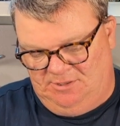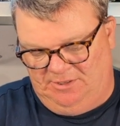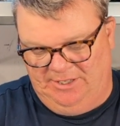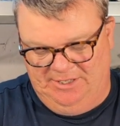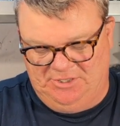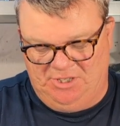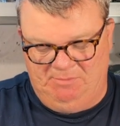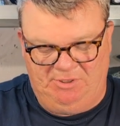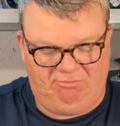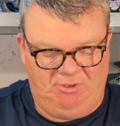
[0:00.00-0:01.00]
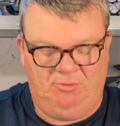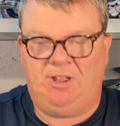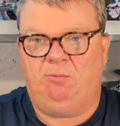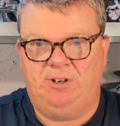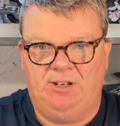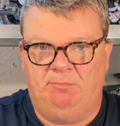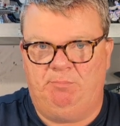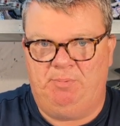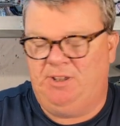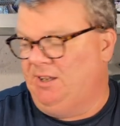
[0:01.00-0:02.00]
I think it's time I threw that one
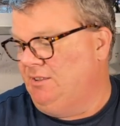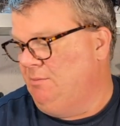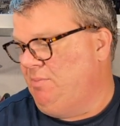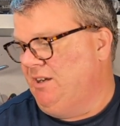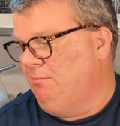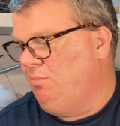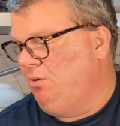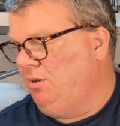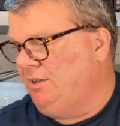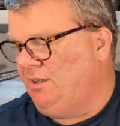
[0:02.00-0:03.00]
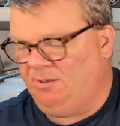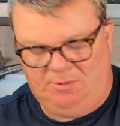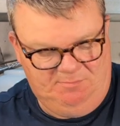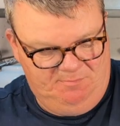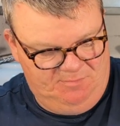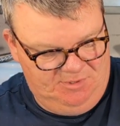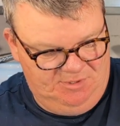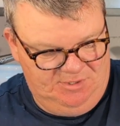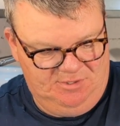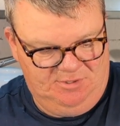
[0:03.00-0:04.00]
in the bin and bought another one.
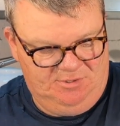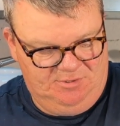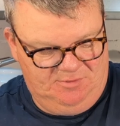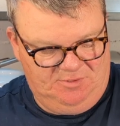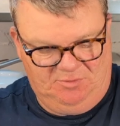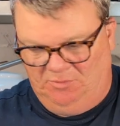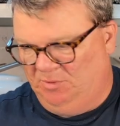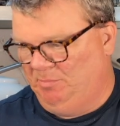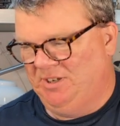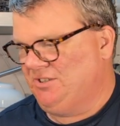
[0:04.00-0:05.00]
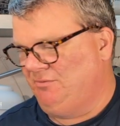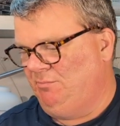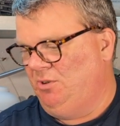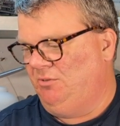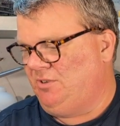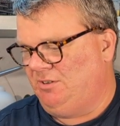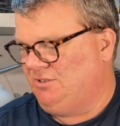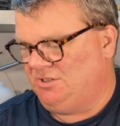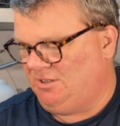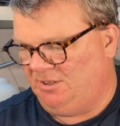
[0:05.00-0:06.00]
All the bits have moved. I
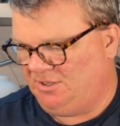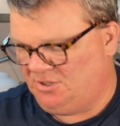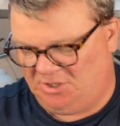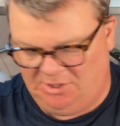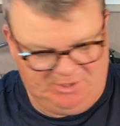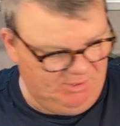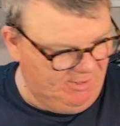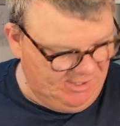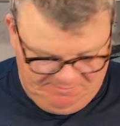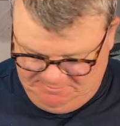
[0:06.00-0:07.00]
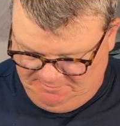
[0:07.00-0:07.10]
just can't deal with that.